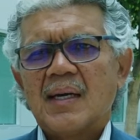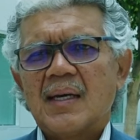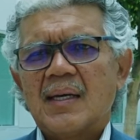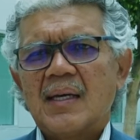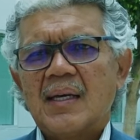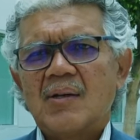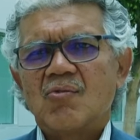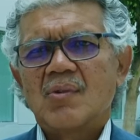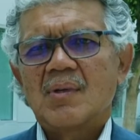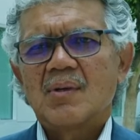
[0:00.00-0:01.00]

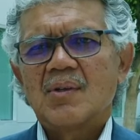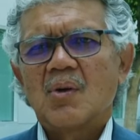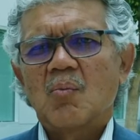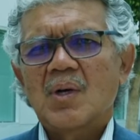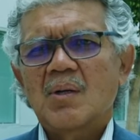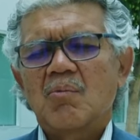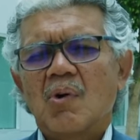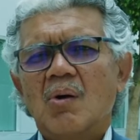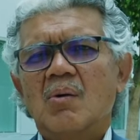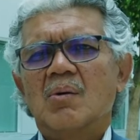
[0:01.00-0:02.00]
And, you know, what a
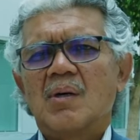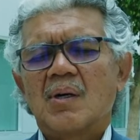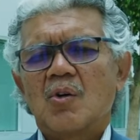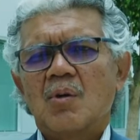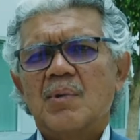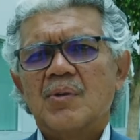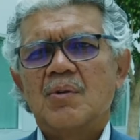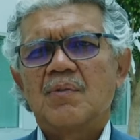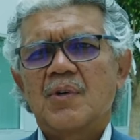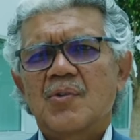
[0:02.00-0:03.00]
role our urban
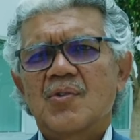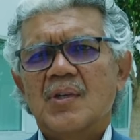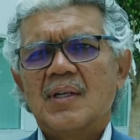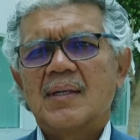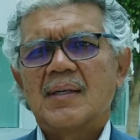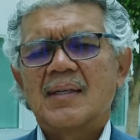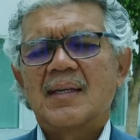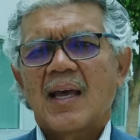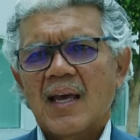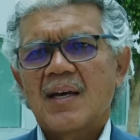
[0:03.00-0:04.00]
university can
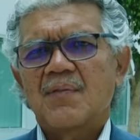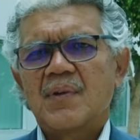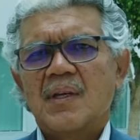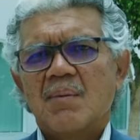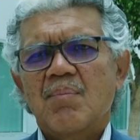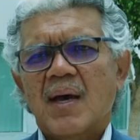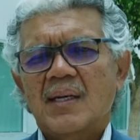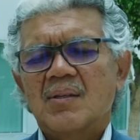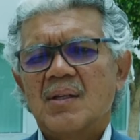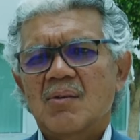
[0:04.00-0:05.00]
have in
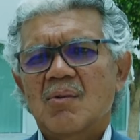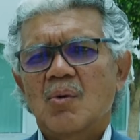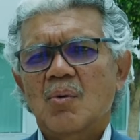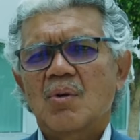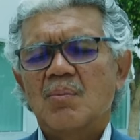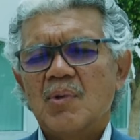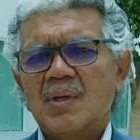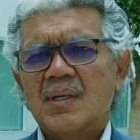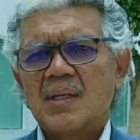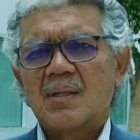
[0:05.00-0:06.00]
impacting its local
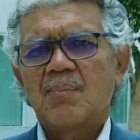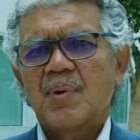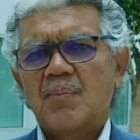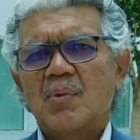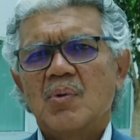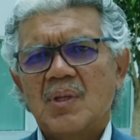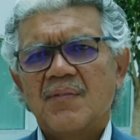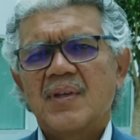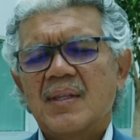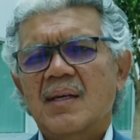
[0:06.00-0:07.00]
community and the people who
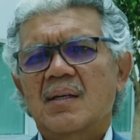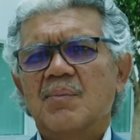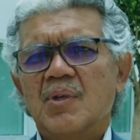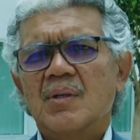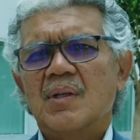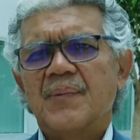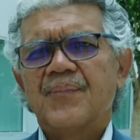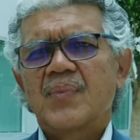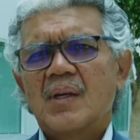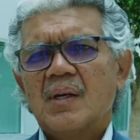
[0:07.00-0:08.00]
live in that community.
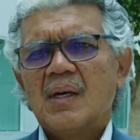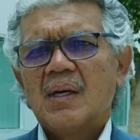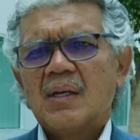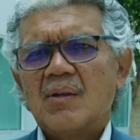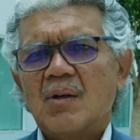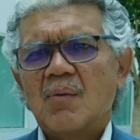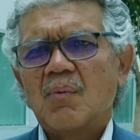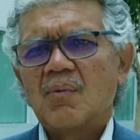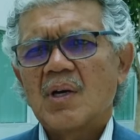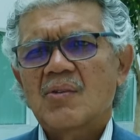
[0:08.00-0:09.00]
You
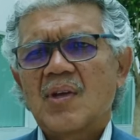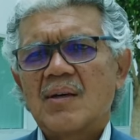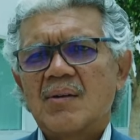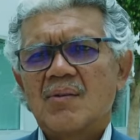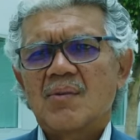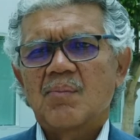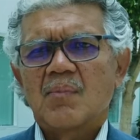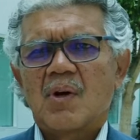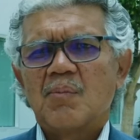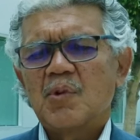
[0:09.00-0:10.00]
know, Youngstown is
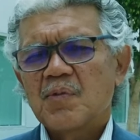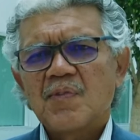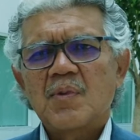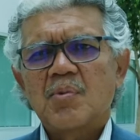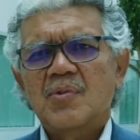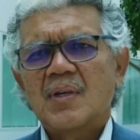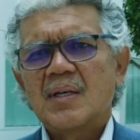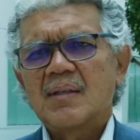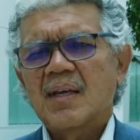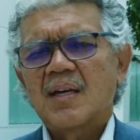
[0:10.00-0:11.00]
almost
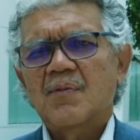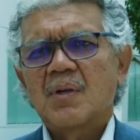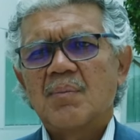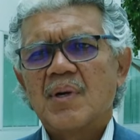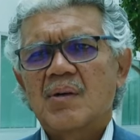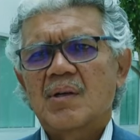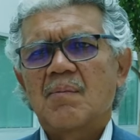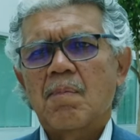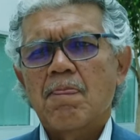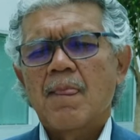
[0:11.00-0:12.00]
50% African American.